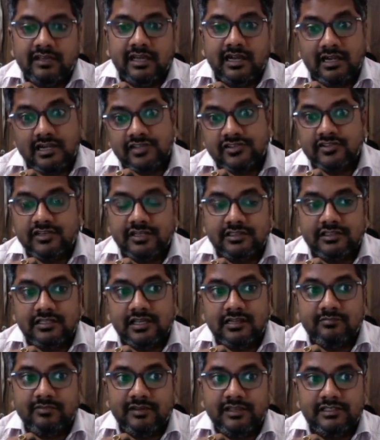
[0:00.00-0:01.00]
Hydration
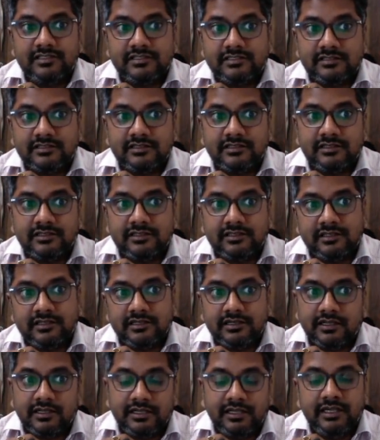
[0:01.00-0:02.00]
enthalpy is
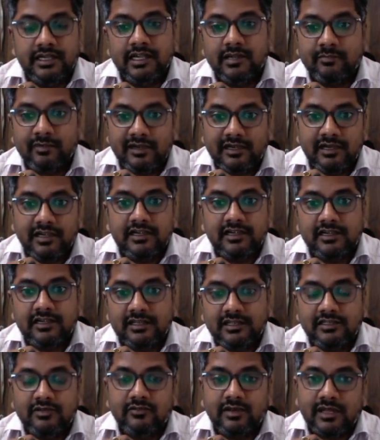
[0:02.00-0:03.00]
independently
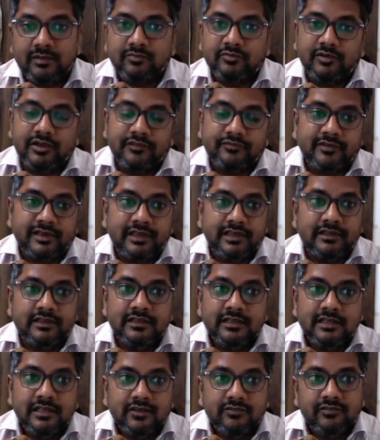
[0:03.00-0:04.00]
you have to define
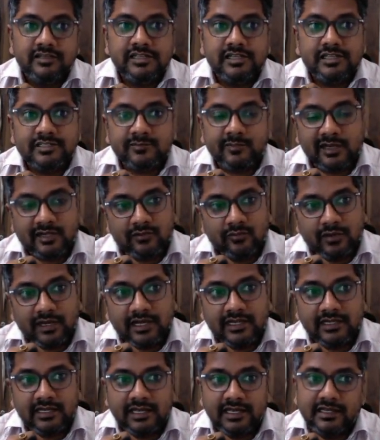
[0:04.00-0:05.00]
with respect to
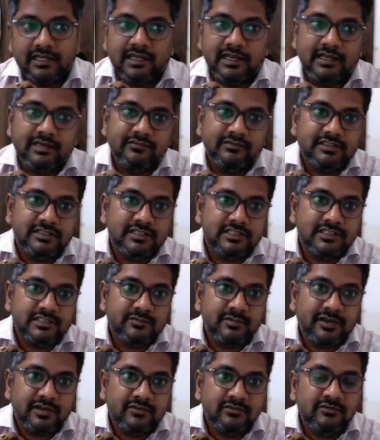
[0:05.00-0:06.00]
cation and with
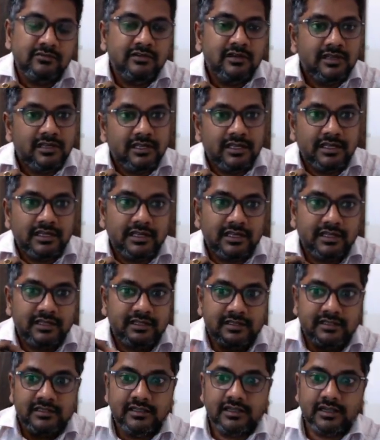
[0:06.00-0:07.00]
respect to anion,
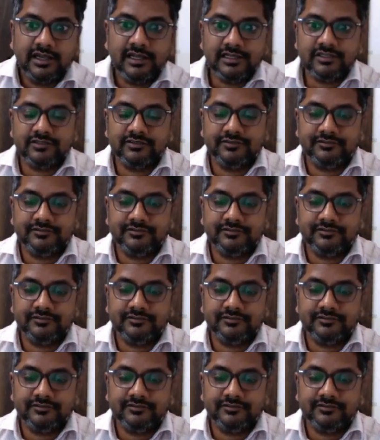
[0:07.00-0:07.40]
right?